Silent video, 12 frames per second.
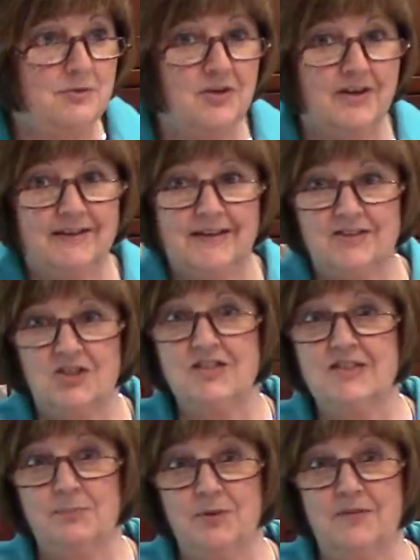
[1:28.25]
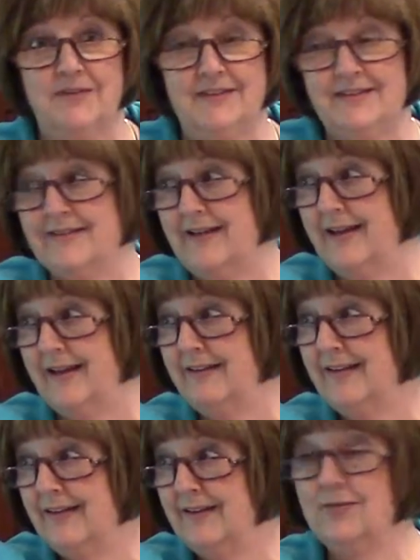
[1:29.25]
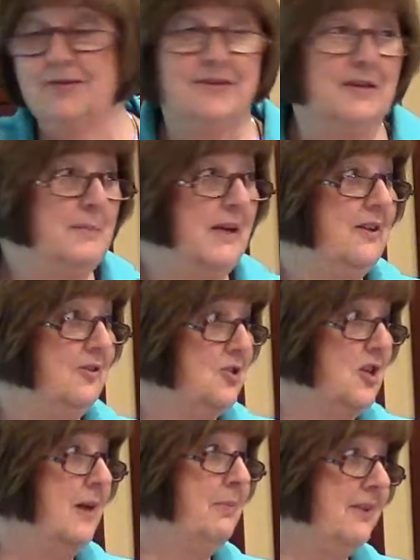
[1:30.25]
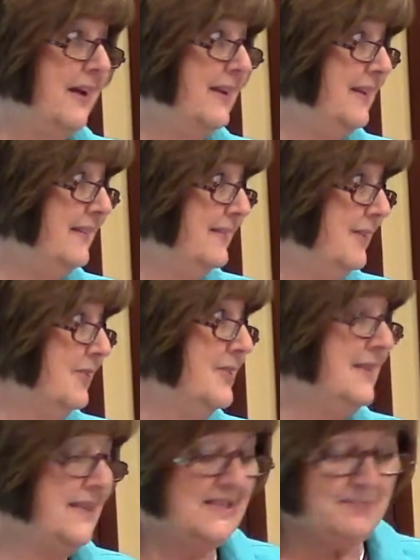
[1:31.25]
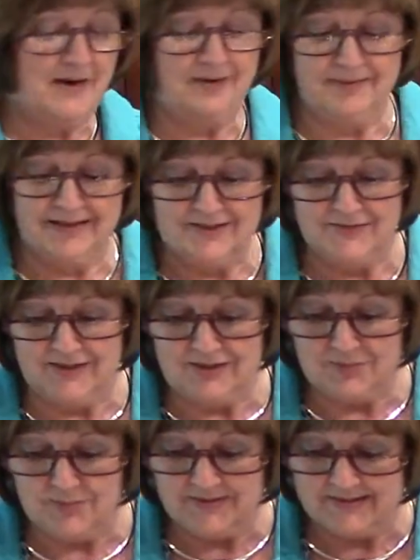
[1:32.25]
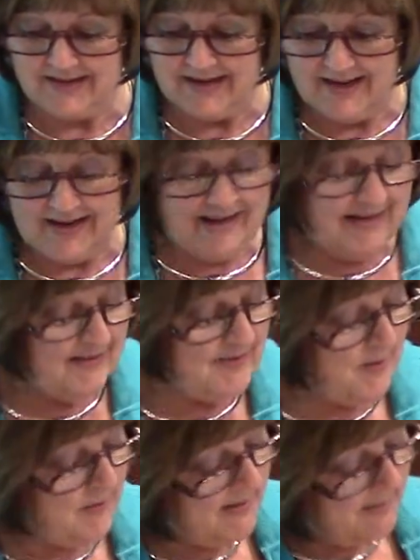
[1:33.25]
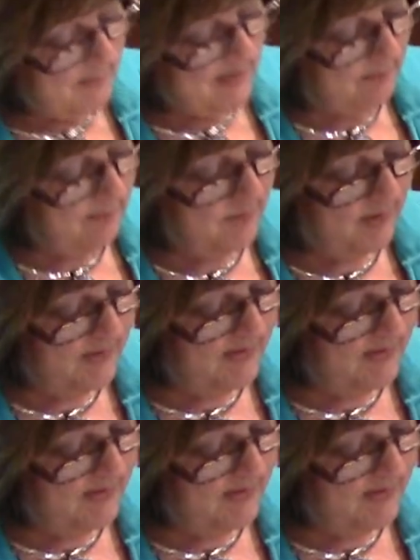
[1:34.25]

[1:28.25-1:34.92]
trying to get just the perfect design, so it's going to make your job a lot easier to get spiralized vegetables. So a couple more